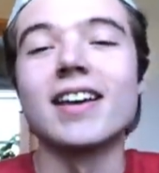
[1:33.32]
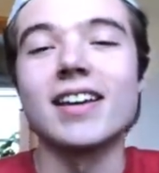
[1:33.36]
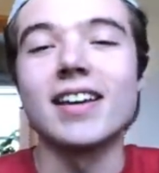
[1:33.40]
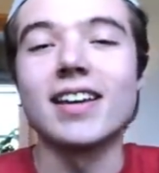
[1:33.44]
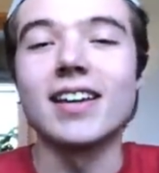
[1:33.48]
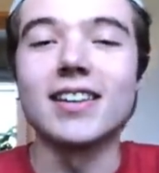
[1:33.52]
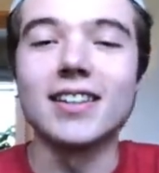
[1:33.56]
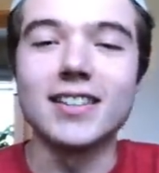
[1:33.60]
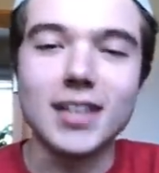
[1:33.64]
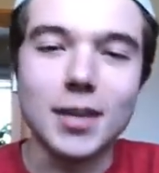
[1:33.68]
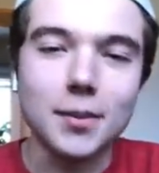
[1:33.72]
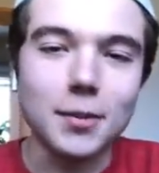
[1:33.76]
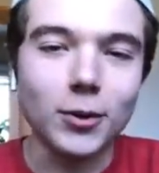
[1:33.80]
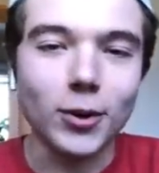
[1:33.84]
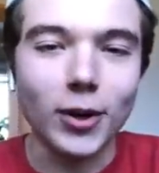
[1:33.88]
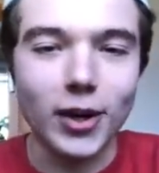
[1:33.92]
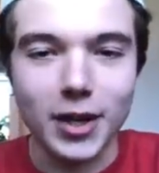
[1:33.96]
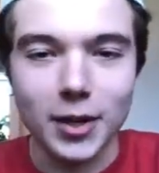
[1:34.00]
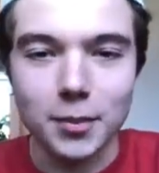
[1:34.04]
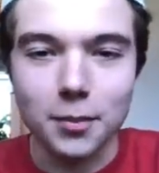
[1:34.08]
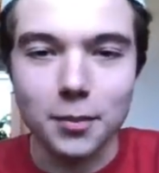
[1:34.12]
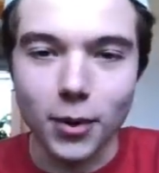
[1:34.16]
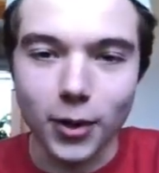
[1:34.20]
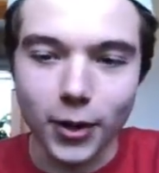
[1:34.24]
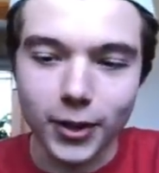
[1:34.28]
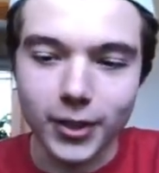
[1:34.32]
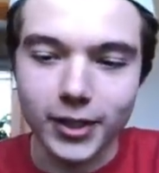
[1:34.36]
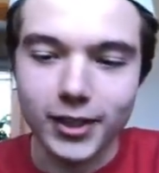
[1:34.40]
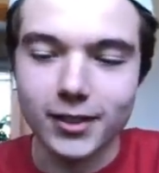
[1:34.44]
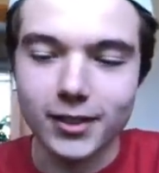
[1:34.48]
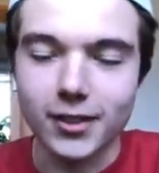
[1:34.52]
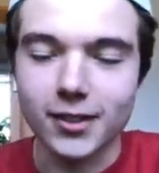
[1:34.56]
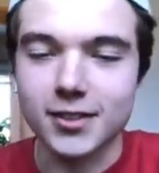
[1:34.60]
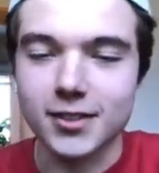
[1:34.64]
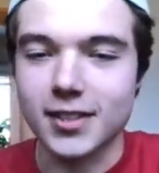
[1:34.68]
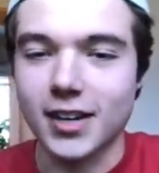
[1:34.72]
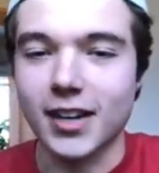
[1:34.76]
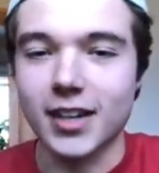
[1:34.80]
in the Democratic Party,
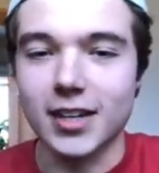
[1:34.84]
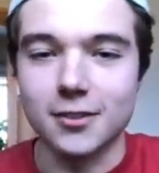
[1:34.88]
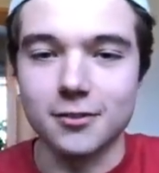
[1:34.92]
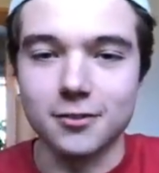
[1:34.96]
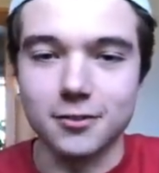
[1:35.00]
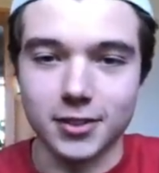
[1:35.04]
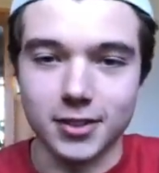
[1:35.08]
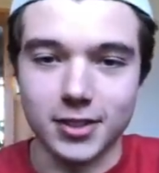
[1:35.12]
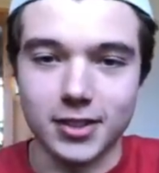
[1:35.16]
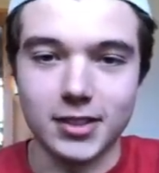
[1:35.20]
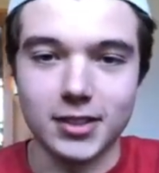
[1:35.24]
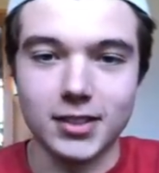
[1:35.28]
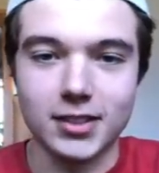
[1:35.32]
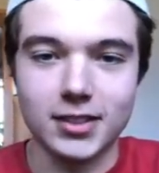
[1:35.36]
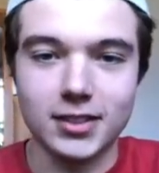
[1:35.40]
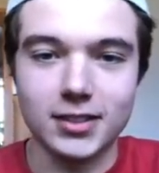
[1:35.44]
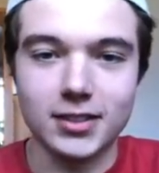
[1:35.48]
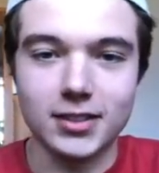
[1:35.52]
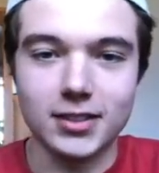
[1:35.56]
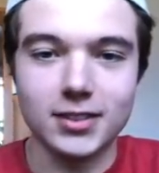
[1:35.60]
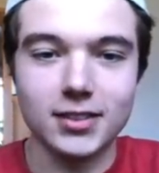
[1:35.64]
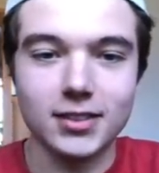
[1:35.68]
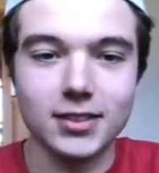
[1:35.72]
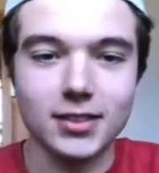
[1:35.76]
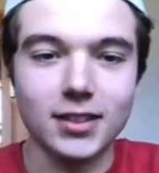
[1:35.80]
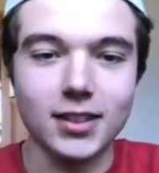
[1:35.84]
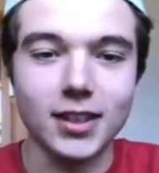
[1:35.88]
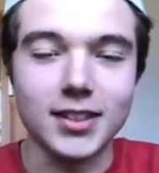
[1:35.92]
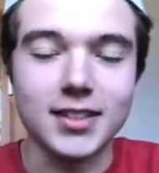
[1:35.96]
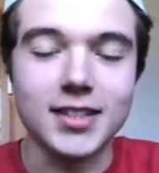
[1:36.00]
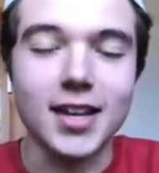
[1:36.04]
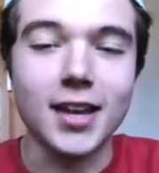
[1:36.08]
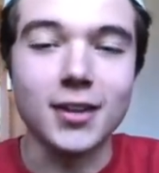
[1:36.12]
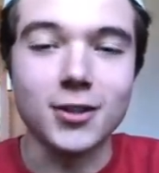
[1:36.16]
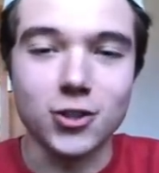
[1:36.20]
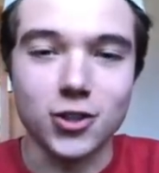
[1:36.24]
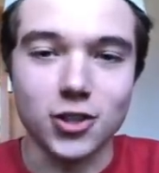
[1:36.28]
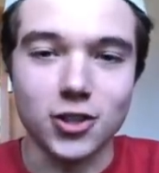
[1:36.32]
there's kind of a
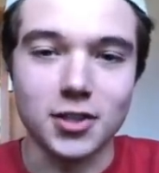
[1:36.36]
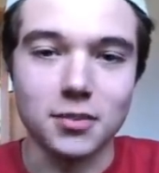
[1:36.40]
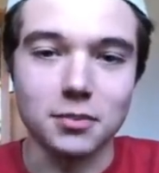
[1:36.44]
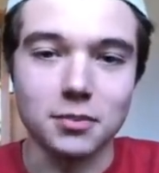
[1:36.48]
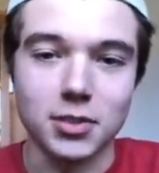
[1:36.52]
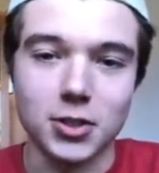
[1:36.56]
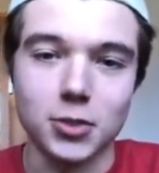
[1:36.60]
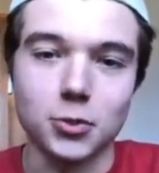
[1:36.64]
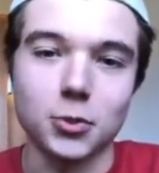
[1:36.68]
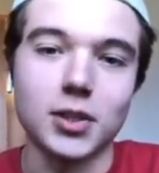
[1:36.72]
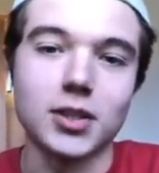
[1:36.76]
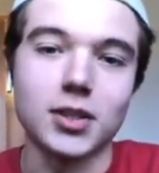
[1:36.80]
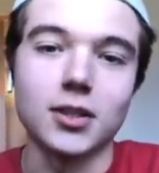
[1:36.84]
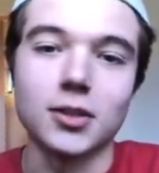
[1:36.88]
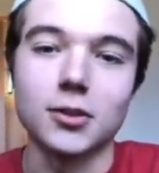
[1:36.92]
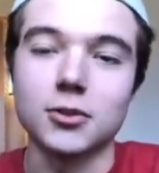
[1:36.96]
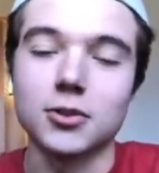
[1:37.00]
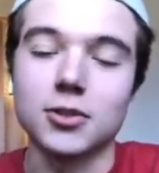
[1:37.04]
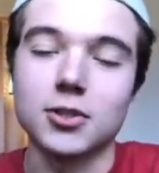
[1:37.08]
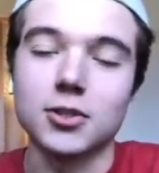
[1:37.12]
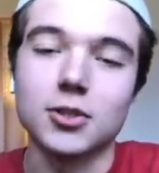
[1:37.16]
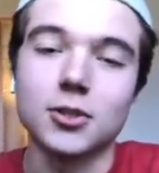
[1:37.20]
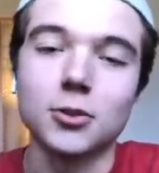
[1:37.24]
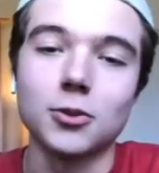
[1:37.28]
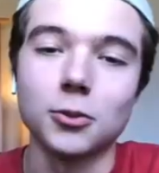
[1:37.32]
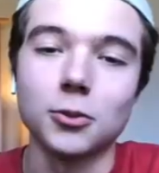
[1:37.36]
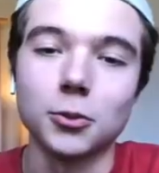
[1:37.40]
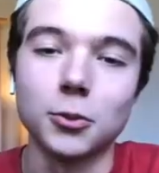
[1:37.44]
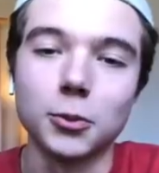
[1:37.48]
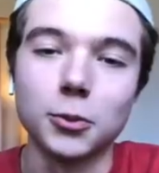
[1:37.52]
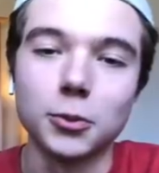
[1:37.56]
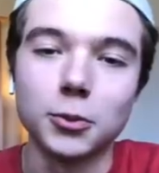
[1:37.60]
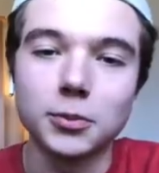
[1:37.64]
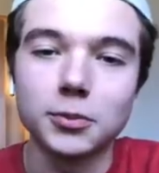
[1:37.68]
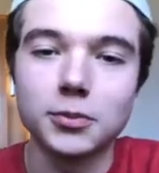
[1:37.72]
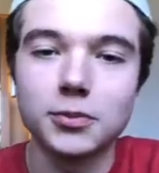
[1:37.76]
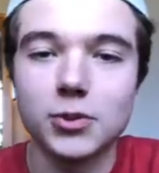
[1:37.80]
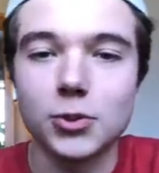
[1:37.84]
tension between those two
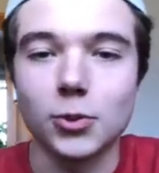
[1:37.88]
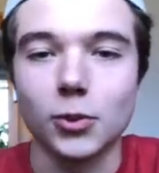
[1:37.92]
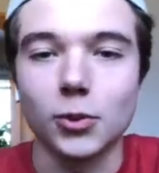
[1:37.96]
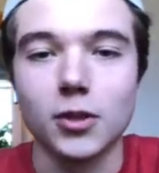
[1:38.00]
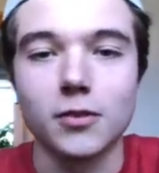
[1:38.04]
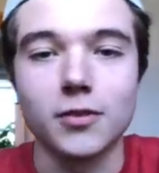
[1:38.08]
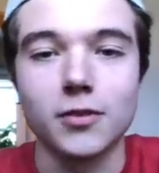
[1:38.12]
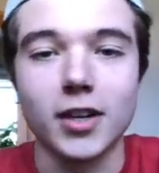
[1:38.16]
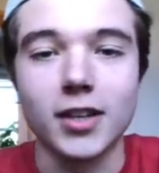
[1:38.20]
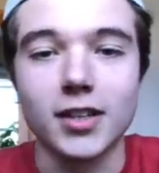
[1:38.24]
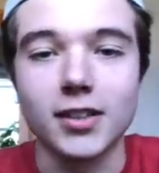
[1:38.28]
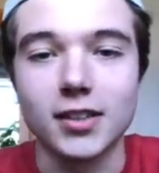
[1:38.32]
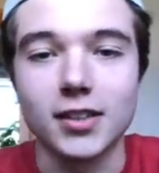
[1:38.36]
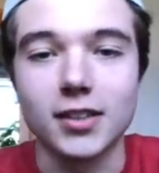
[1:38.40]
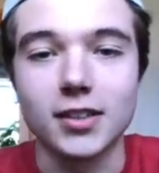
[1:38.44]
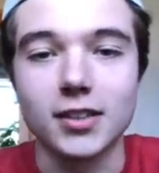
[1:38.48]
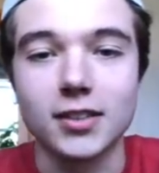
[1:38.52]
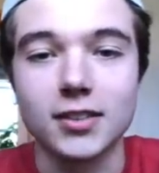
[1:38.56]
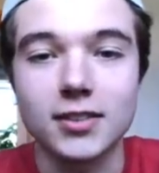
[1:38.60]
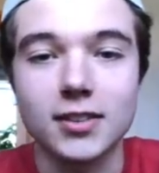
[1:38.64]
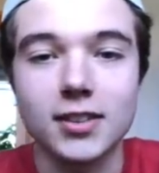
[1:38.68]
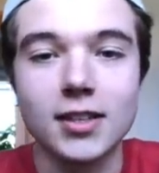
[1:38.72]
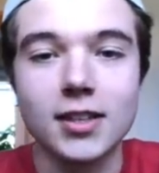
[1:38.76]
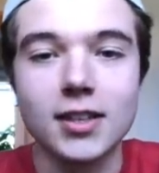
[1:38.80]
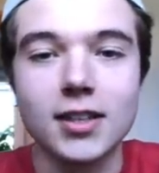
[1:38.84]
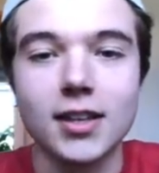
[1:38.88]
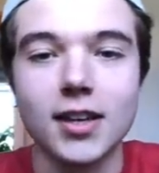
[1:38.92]
sort of ideas.